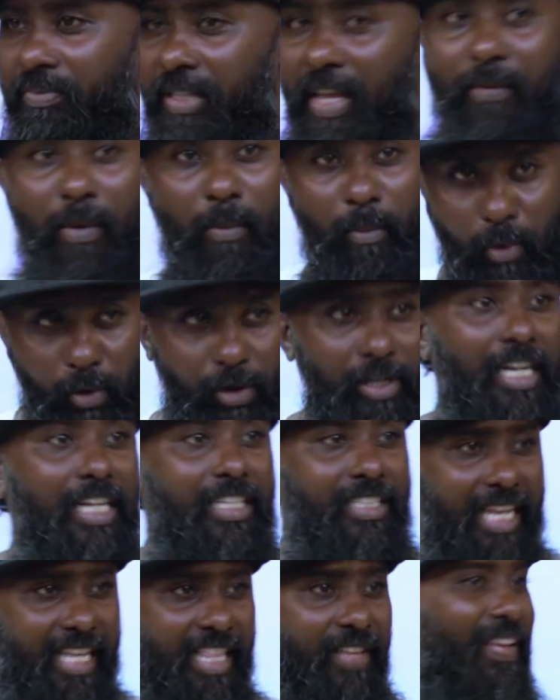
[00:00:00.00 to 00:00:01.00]
They were
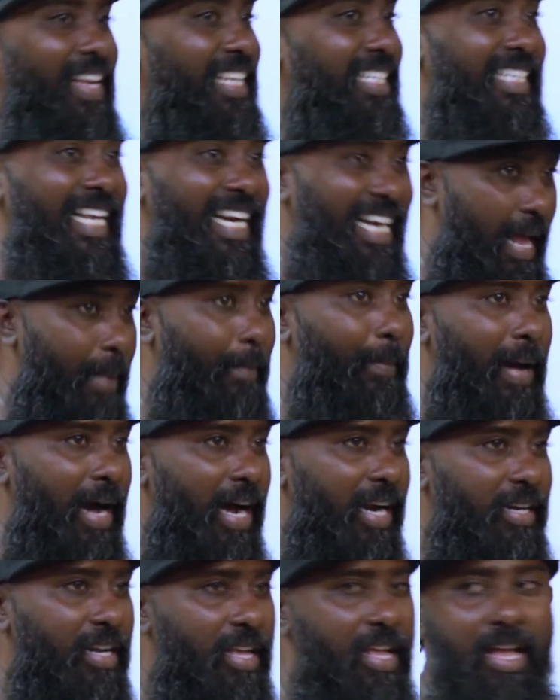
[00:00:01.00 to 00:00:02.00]
boldly saying that we are set
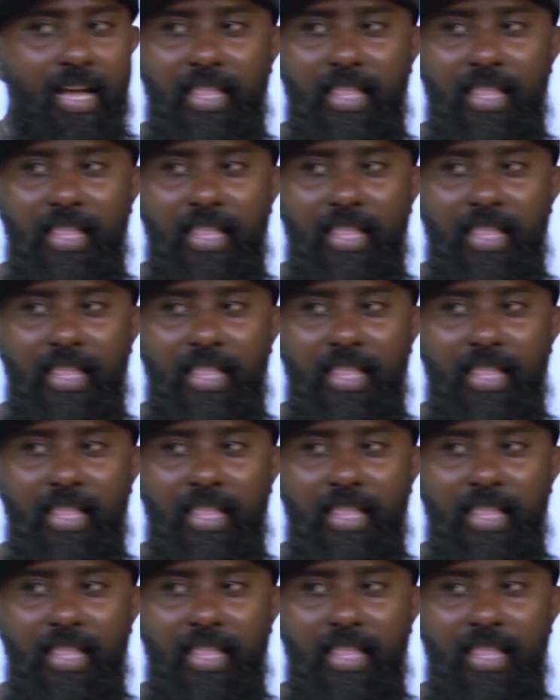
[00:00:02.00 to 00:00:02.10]
apart.